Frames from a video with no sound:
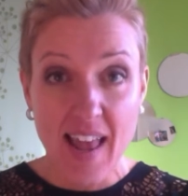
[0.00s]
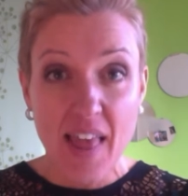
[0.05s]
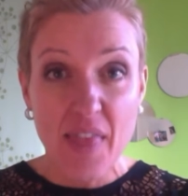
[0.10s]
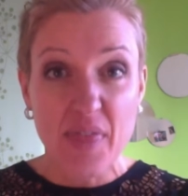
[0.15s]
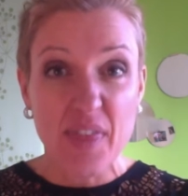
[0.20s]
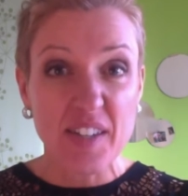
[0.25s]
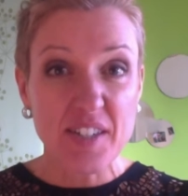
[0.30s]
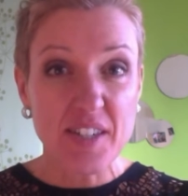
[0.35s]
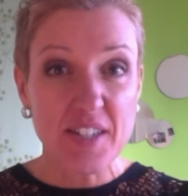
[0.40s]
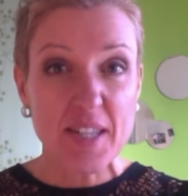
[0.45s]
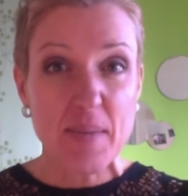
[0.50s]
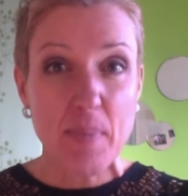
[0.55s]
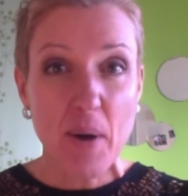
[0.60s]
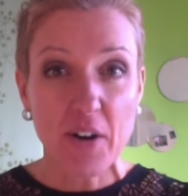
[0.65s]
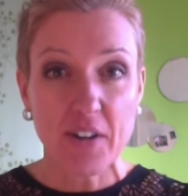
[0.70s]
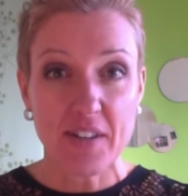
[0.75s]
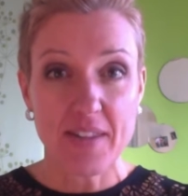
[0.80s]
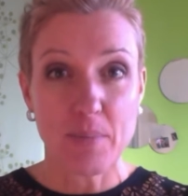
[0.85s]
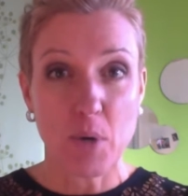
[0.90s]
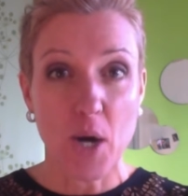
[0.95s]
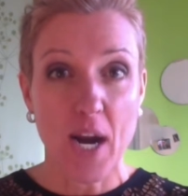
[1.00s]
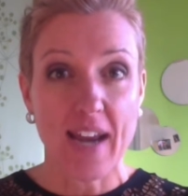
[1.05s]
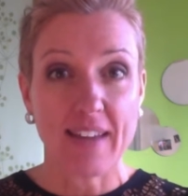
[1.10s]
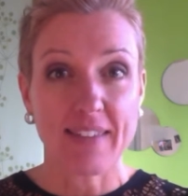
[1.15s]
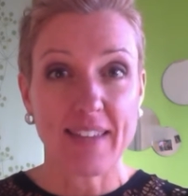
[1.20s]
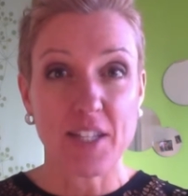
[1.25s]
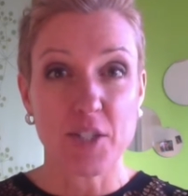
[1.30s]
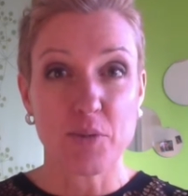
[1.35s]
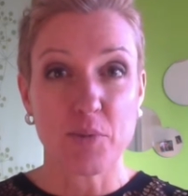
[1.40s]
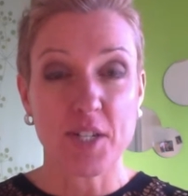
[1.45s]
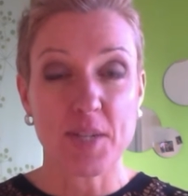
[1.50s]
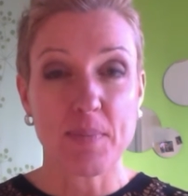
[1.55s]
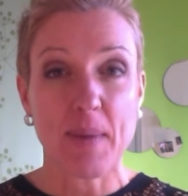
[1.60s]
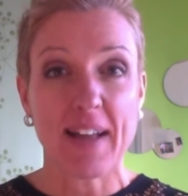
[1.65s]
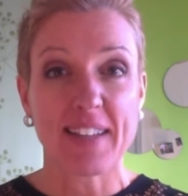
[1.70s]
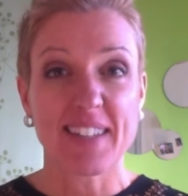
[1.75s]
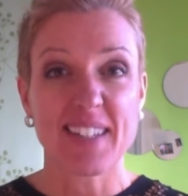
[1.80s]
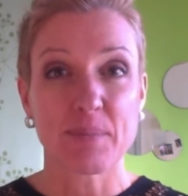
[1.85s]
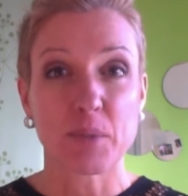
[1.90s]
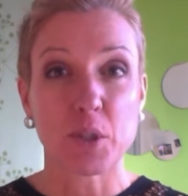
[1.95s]
This is the part of the brain that's
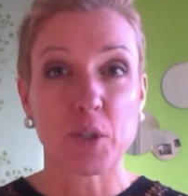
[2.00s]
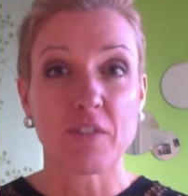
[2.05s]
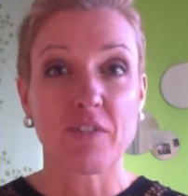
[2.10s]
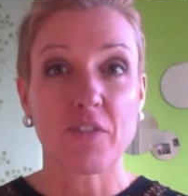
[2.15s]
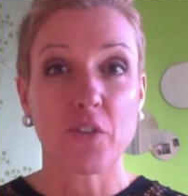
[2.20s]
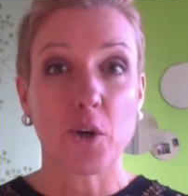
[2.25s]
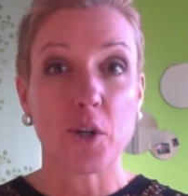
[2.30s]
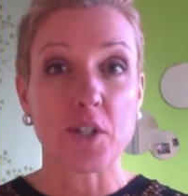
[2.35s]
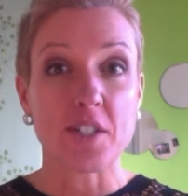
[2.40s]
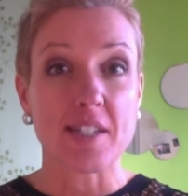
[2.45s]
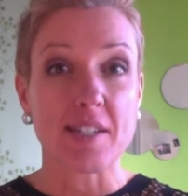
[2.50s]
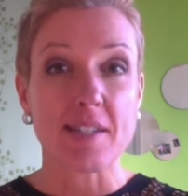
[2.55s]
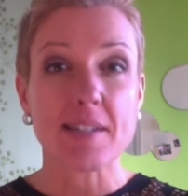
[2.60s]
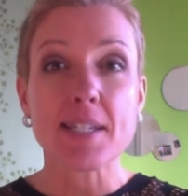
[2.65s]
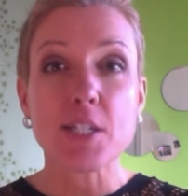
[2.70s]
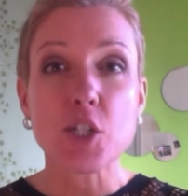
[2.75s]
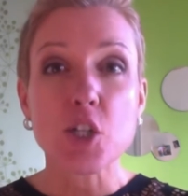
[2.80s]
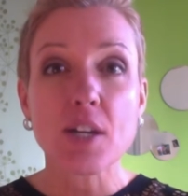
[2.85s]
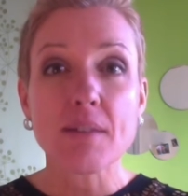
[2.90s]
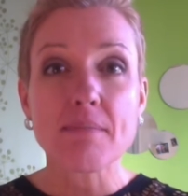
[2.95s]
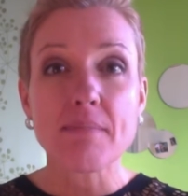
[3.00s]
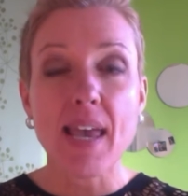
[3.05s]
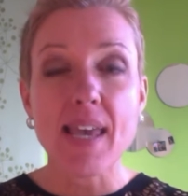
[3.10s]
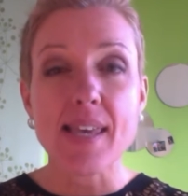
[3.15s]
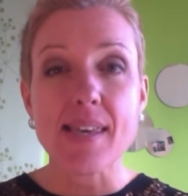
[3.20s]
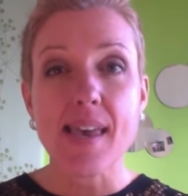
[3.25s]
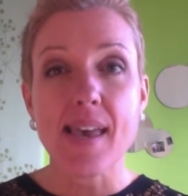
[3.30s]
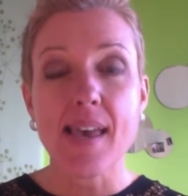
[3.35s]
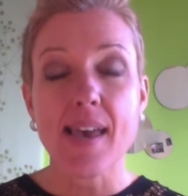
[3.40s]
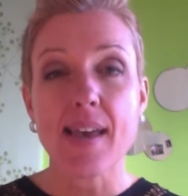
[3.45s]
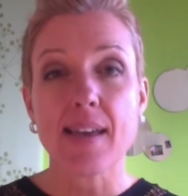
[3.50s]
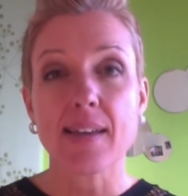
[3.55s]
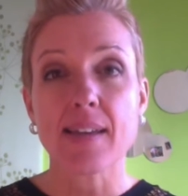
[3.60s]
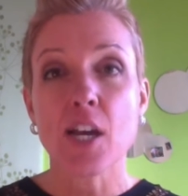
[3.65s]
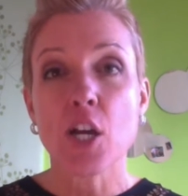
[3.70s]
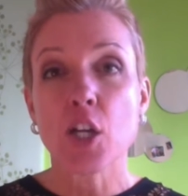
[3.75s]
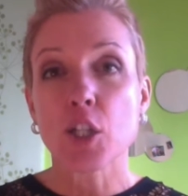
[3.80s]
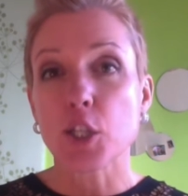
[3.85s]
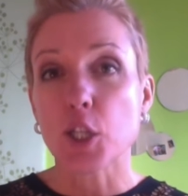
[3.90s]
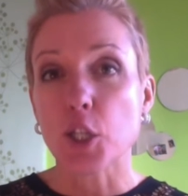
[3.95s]
responsible for decision making,
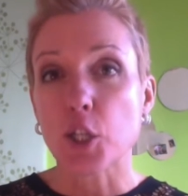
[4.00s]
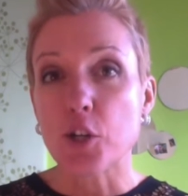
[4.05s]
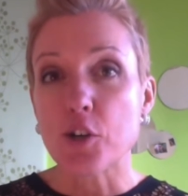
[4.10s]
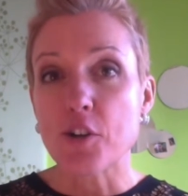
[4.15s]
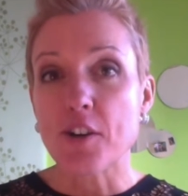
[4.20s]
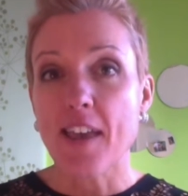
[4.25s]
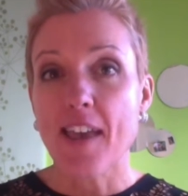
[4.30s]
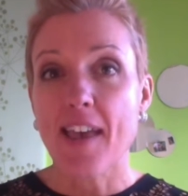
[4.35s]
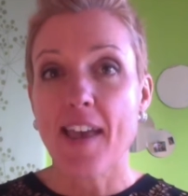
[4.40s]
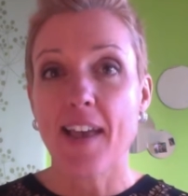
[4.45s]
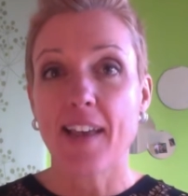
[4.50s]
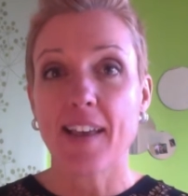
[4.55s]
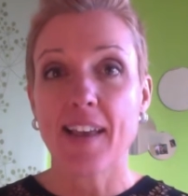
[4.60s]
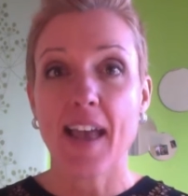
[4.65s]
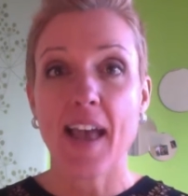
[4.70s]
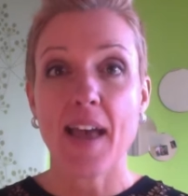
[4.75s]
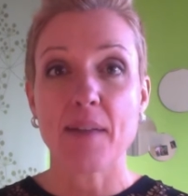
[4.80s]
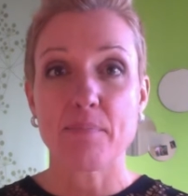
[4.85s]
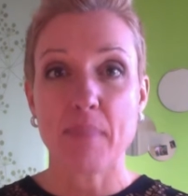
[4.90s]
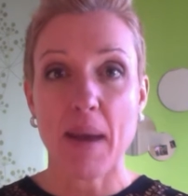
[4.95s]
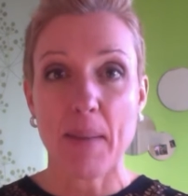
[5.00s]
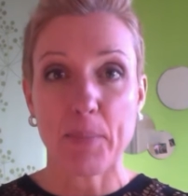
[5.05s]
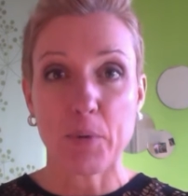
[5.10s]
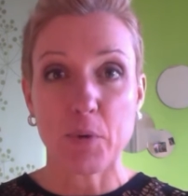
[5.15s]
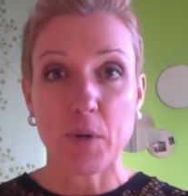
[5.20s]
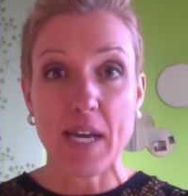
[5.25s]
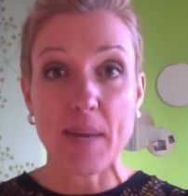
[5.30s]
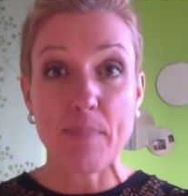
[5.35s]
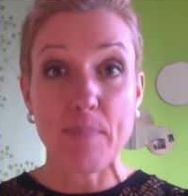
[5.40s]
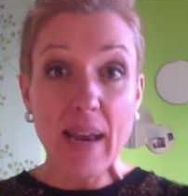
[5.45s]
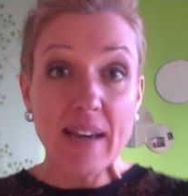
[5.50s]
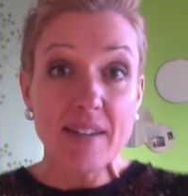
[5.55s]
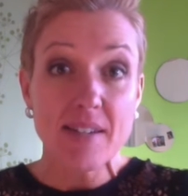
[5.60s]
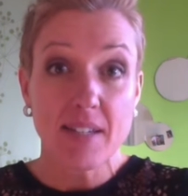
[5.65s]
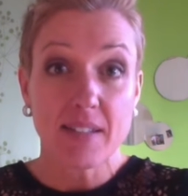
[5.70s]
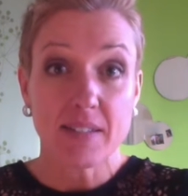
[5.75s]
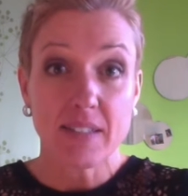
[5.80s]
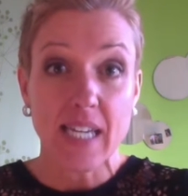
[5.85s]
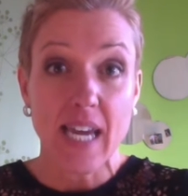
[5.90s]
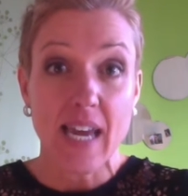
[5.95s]
learning, and memory.
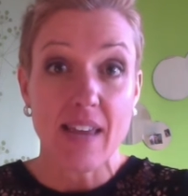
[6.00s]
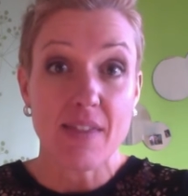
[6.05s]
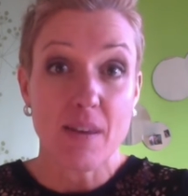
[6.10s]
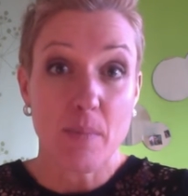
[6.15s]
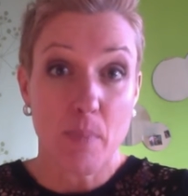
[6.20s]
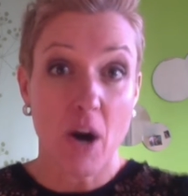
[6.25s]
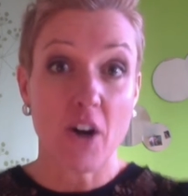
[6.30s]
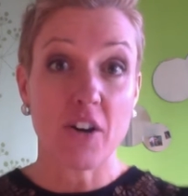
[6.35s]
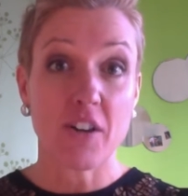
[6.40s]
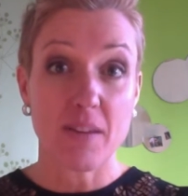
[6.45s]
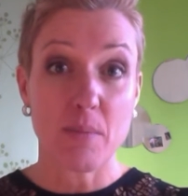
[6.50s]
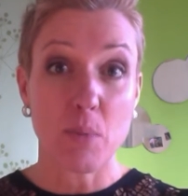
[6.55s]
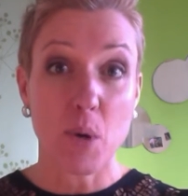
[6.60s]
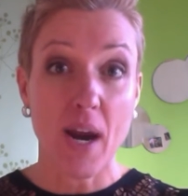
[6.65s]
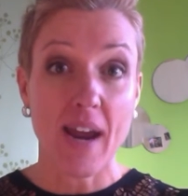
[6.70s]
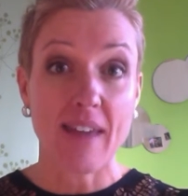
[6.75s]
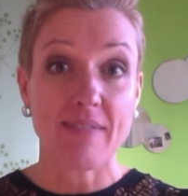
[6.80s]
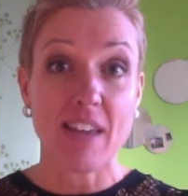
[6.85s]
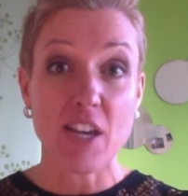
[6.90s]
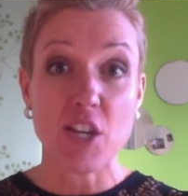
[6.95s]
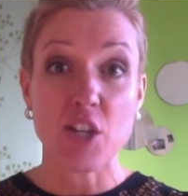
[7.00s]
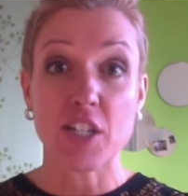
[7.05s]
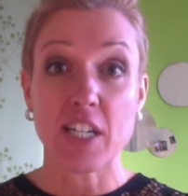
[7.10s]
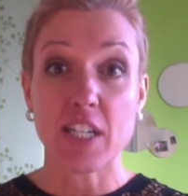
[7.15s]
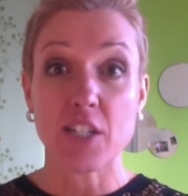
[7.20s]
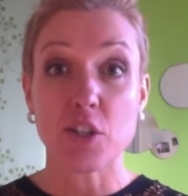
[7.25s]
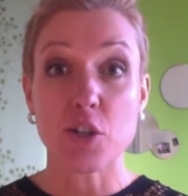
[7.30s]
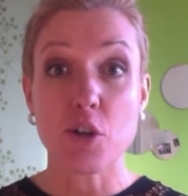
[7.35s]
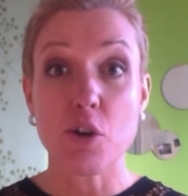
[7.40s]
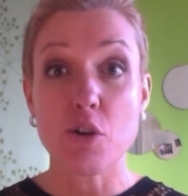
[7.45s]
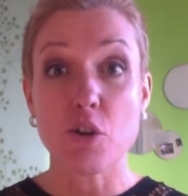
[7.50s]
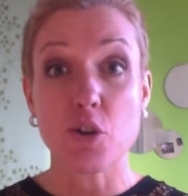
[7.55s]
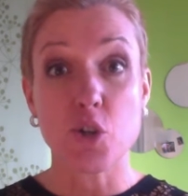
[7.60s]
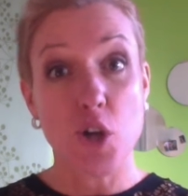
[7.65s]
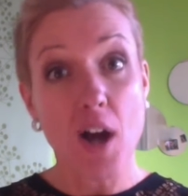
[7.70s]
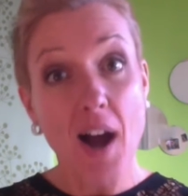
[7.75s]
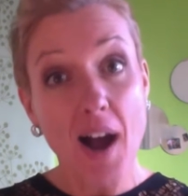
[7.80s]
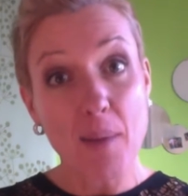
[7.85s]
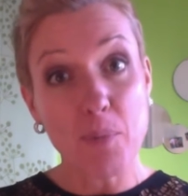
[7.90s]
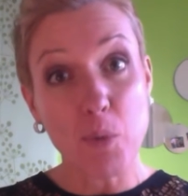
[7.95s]
Basically, the part of the brain that you need to do your
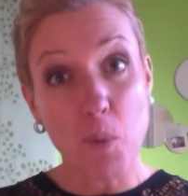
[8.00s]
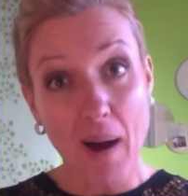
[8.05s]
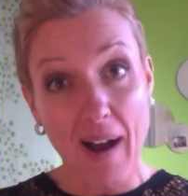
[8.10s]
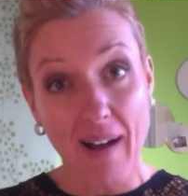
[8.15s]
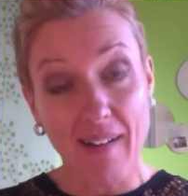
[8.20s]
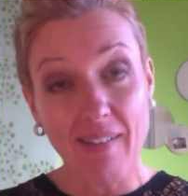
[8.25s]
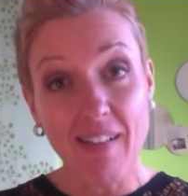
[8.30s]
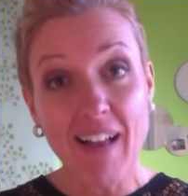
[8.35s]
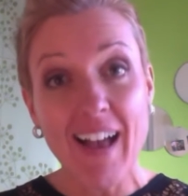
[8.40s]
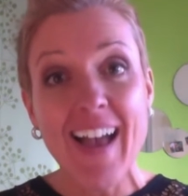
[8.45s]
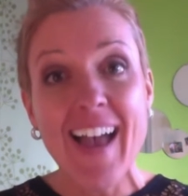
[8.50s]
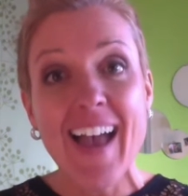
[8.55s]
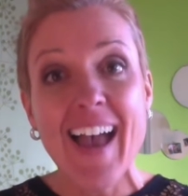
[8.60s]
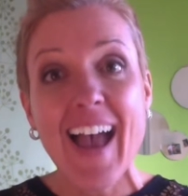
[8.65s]
job well.